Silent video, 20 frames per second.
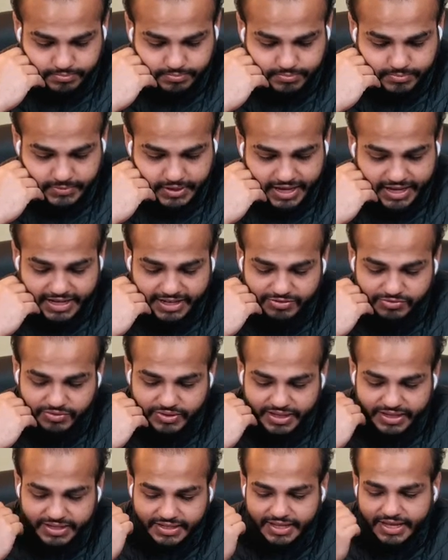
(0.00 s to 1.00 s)
And if
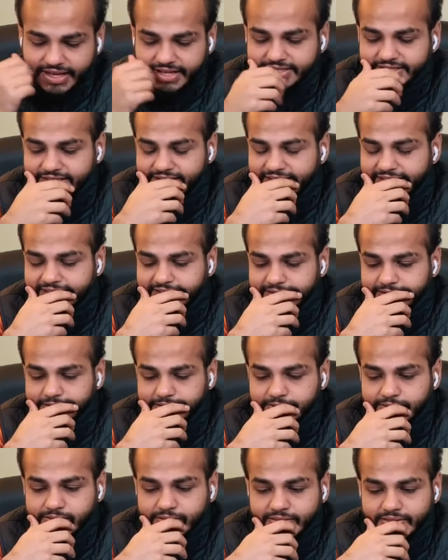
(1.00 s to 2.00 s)
in case like
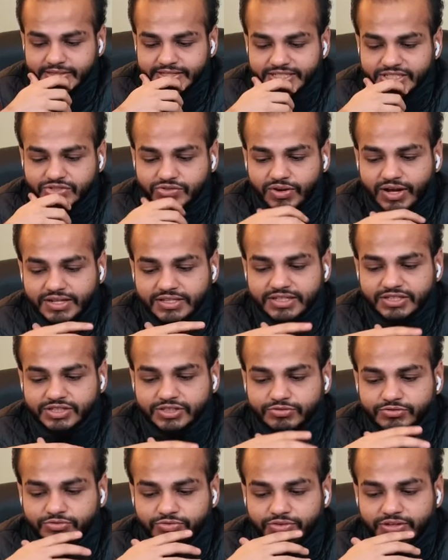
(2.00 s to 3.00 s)
this transition
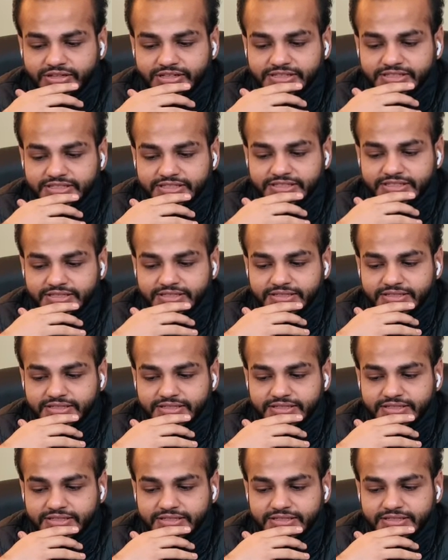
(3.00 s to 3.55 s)
feels